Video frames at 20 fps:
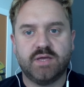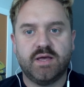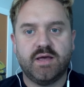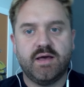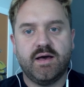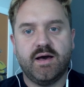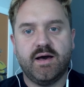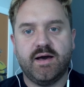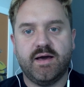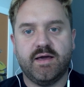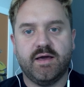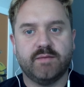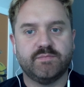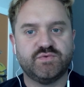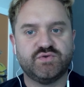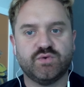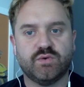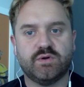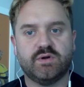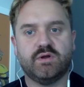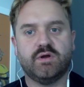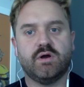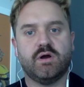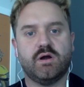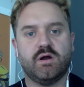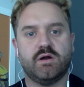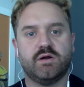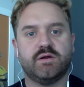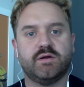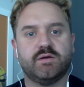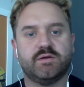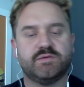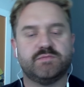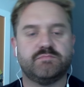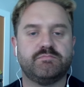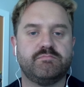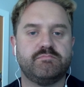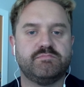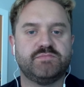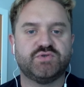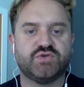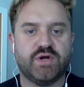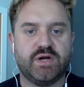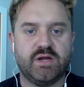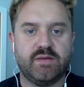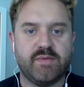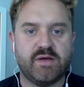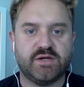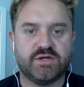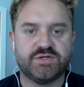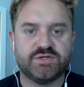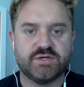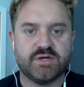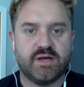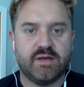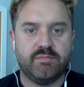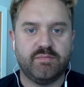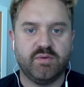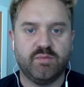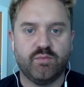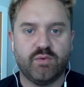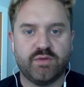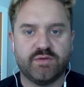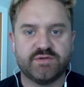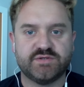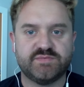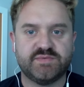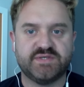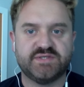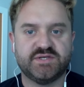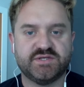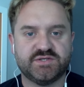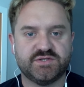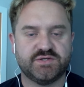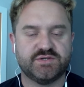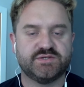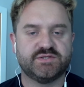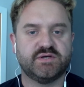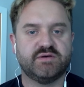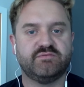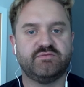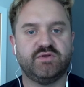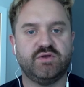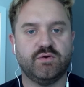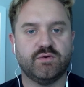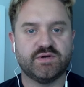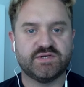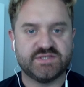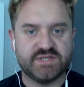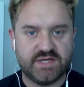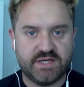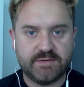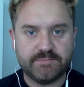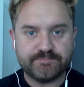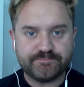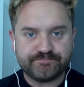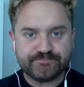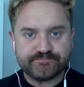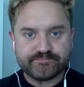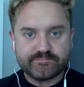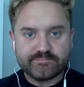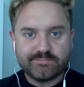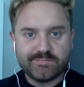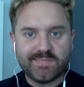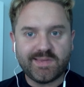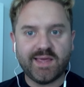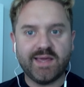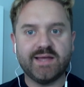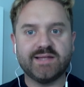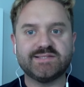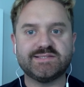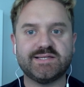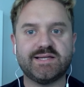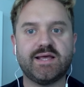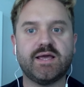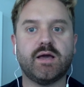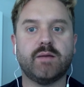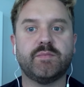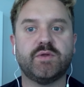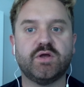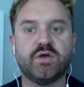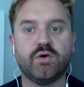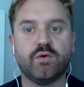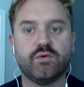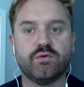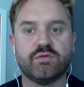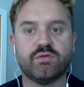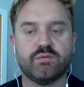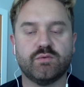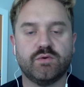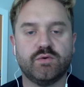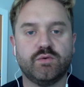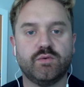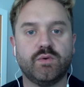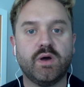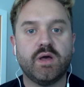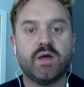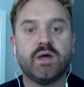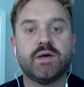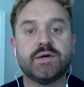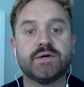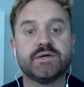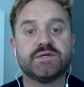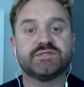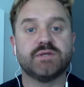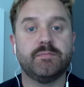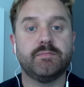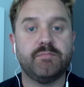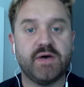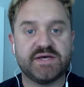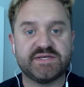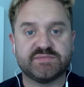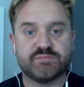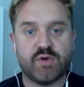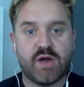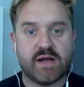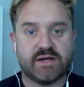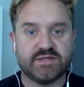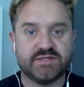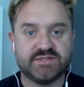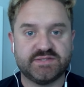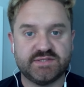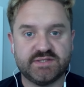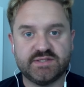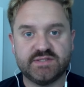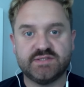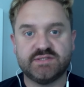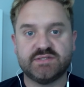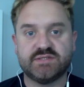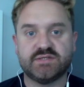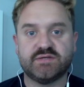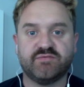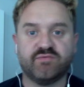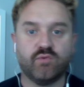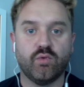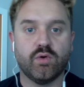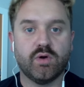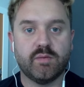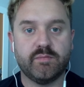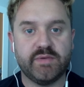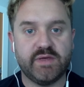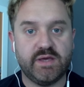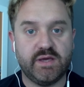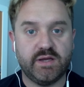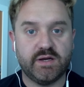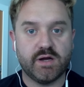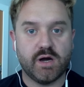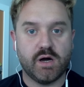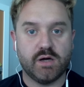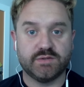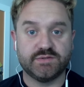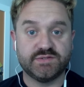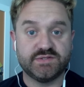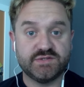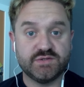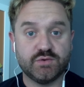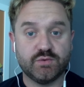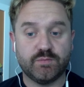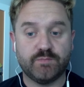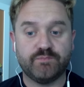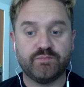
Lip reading: Hi, I'm Jordan Card, training manager at Big Brothers Big Sisters of New York City. And today I'm going to go through some best practices for being on Zoom.